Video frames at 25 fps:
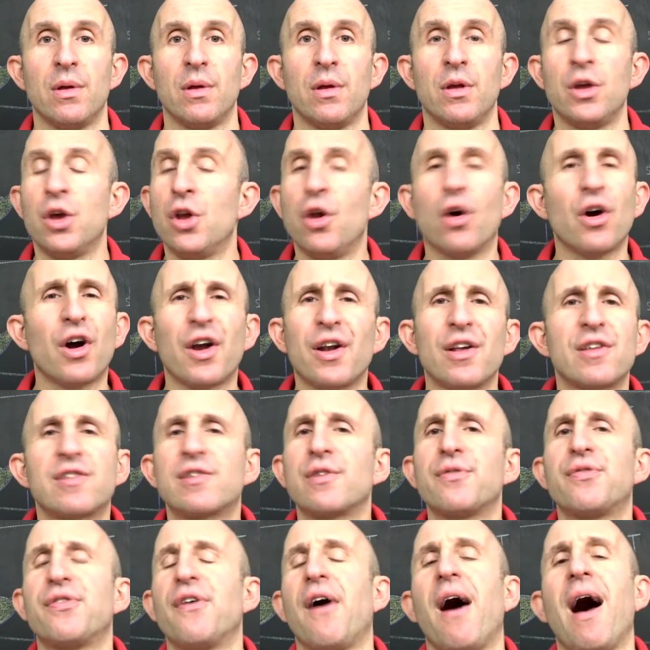You're not going to
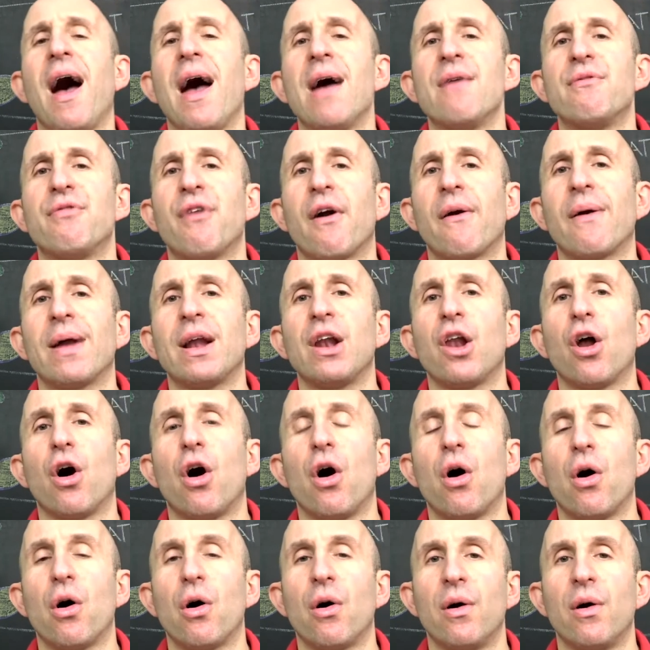survive very
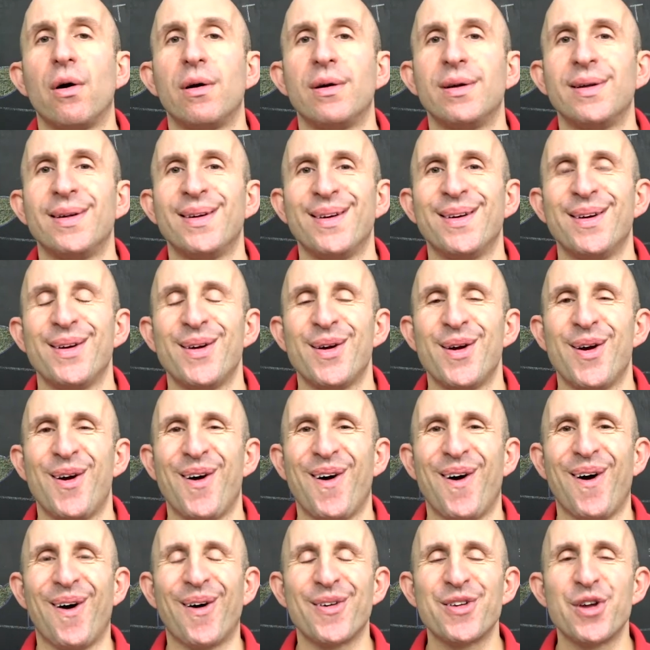long
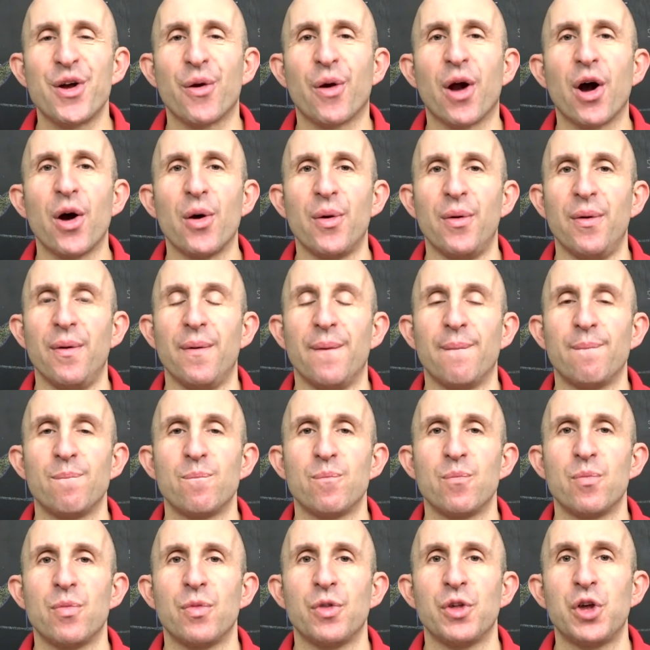on your own.
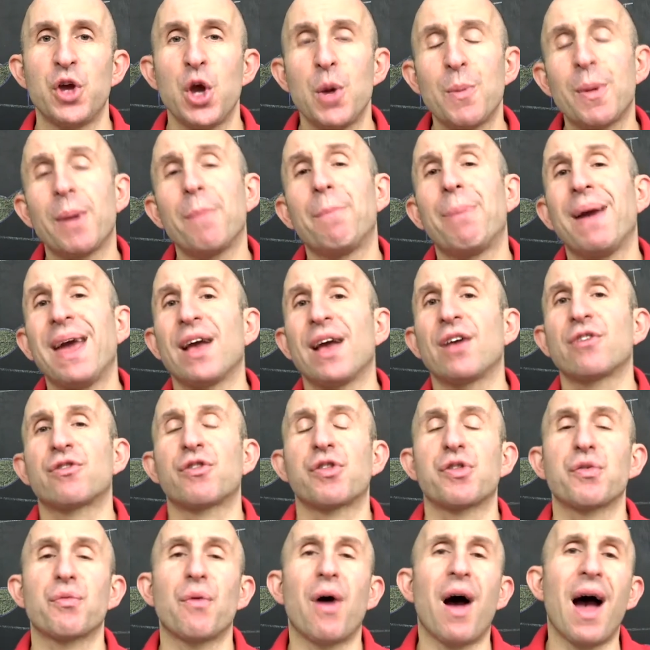Human beings
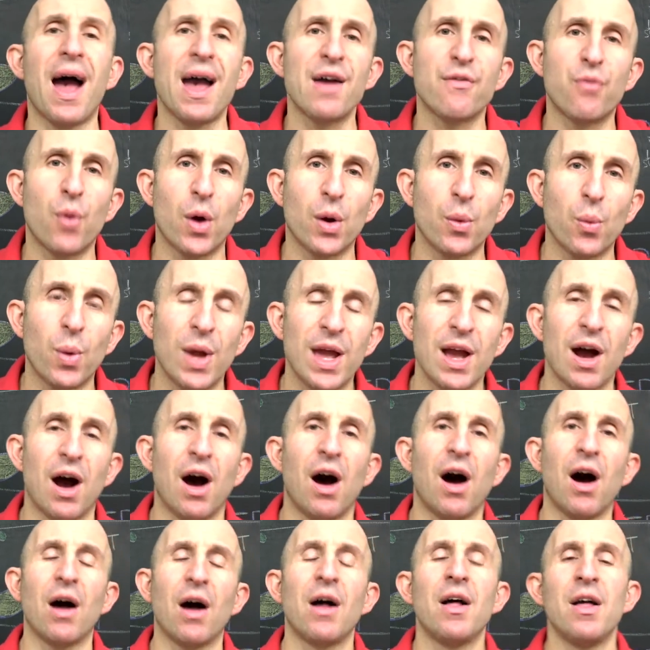thrive when we
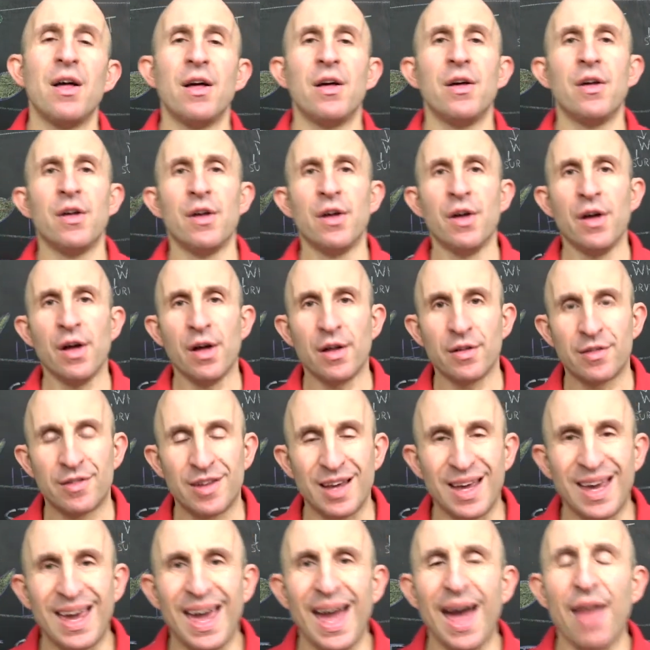are
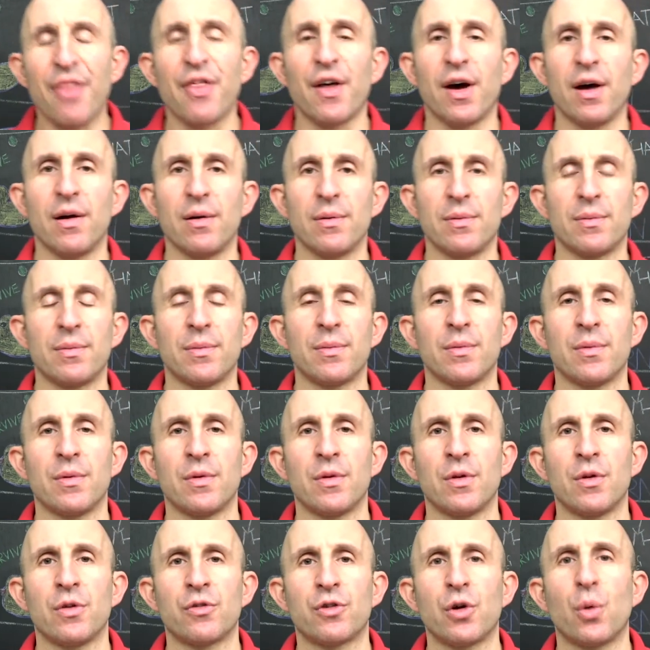together.
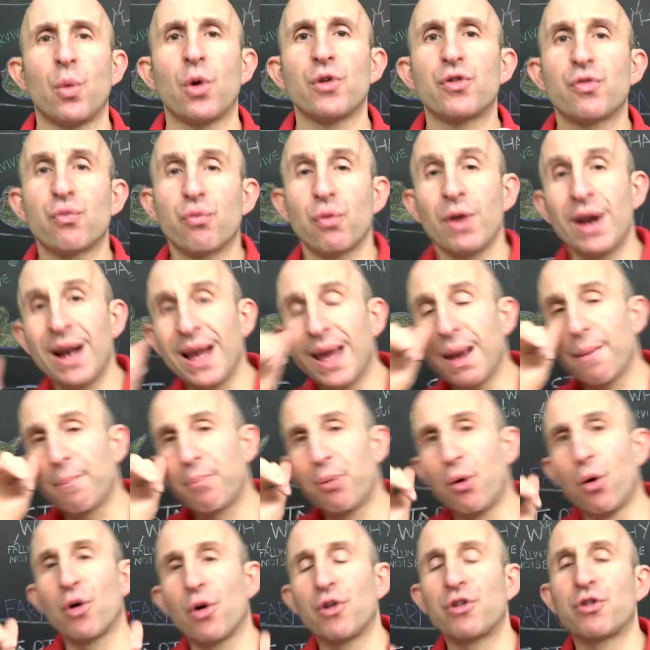So what's really
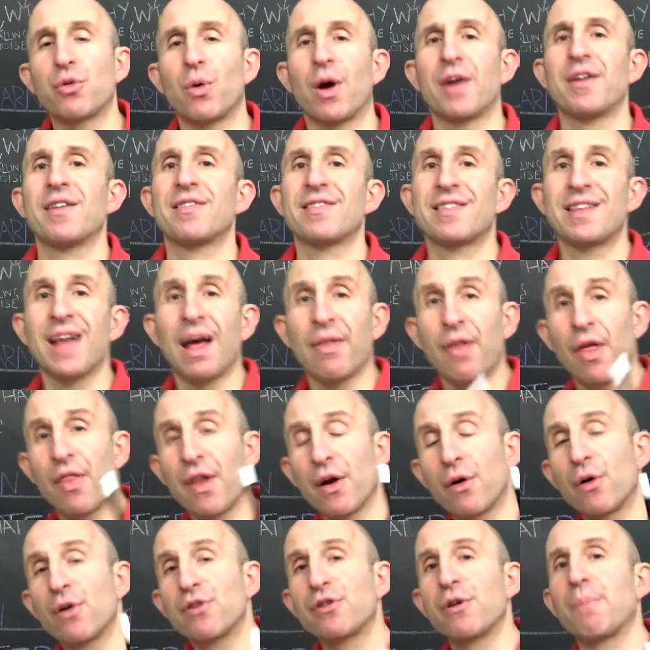important to understand that
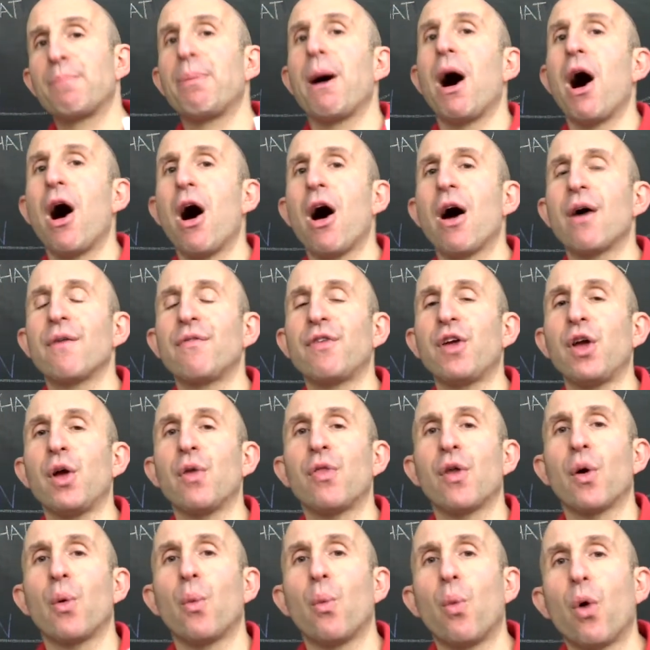there is a part of you
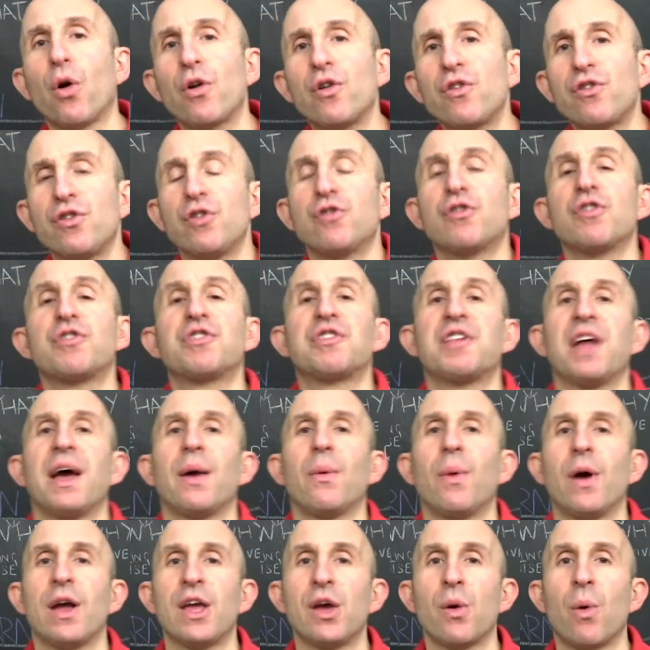that wants you to stay
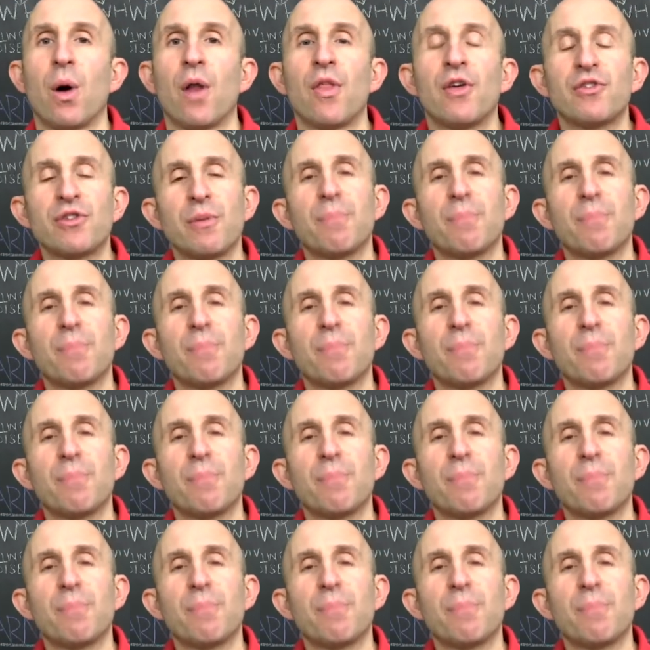where you are. There's a